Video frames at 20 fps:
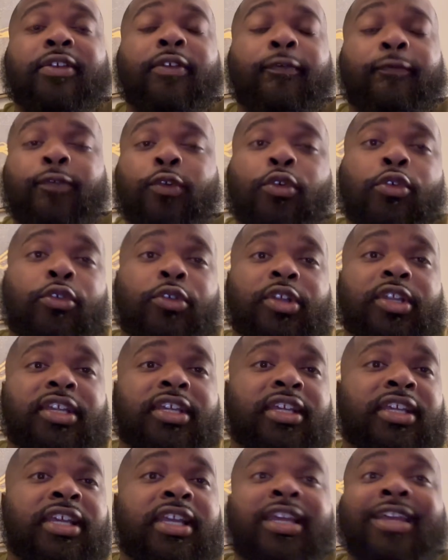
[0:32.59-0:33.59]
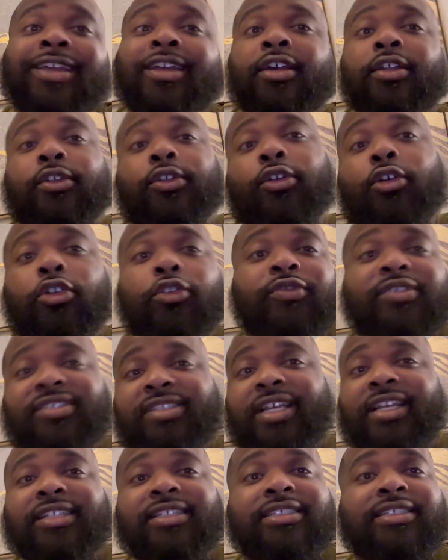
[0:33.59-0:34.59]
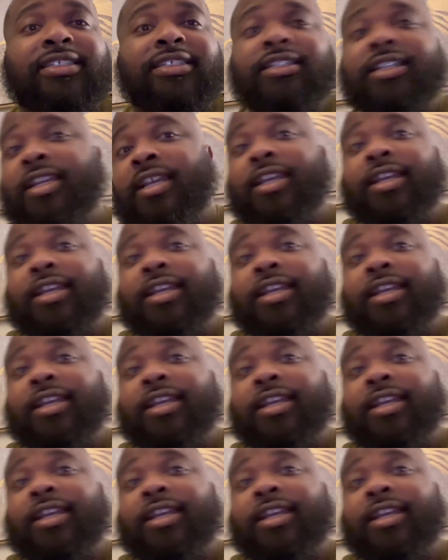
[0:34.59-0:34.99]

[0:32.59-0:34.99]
forwarding, notarization,